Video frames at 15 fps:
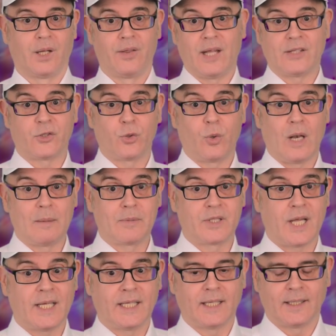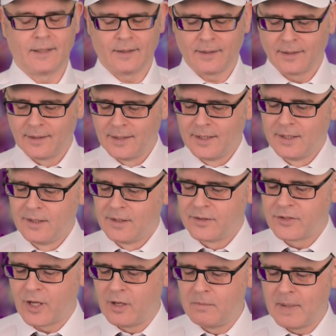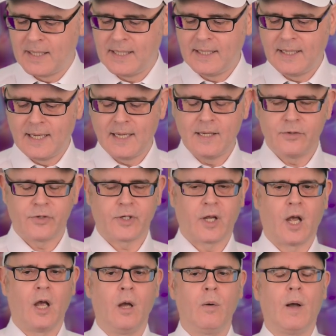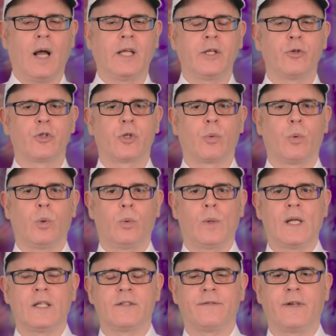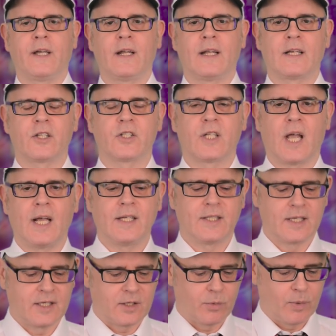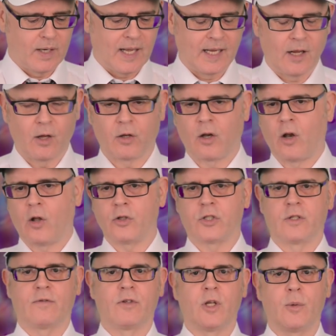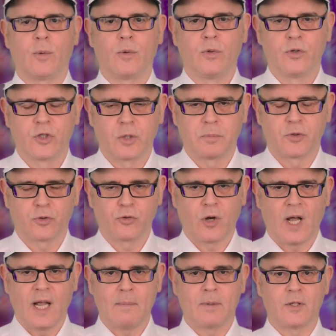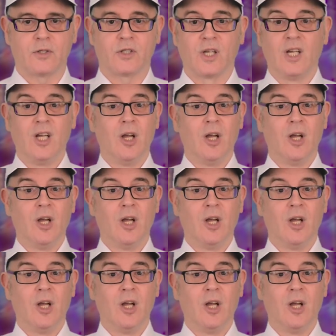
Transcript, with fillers: That's all I'm saying. So many years ago, I used to always feel excited when I got lots of new subscribers.